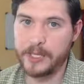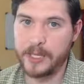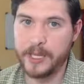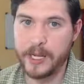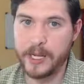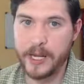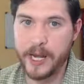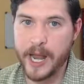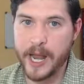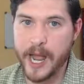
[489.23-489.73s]
and
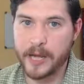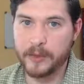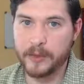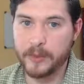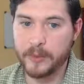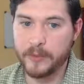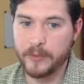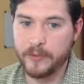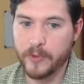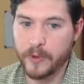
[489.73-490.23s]
then an ad
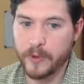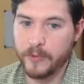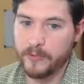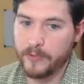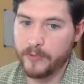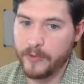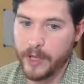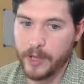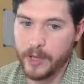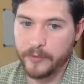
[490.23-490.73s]
group for
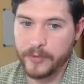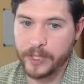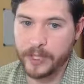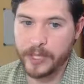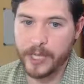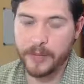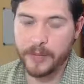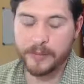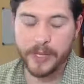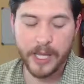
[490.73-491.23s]
velvet
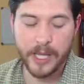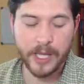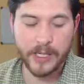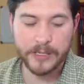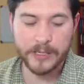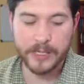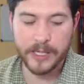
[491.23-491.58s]
cupcakes,